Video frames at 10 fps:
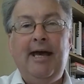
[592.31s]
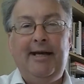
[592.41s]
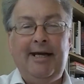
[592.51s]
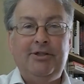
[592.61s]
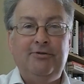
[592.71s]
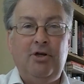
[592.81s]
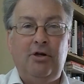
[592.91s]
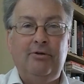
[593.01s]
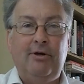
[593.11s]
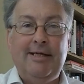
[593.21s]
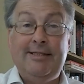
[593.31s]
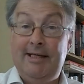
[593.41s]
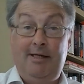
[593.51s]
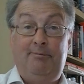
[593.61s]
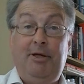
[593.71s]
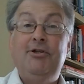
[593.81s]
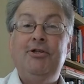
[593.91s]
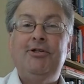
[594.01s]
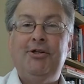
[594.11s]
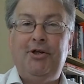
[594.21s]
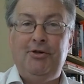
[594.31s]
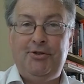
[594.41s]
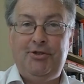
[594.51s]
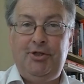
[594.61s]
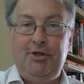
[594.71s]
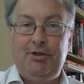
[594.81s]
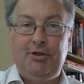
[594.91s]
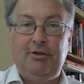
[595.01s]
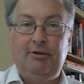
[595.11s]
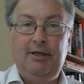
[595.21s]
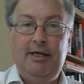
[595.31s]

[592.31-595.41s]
an act of Congress because it's unconstitutional.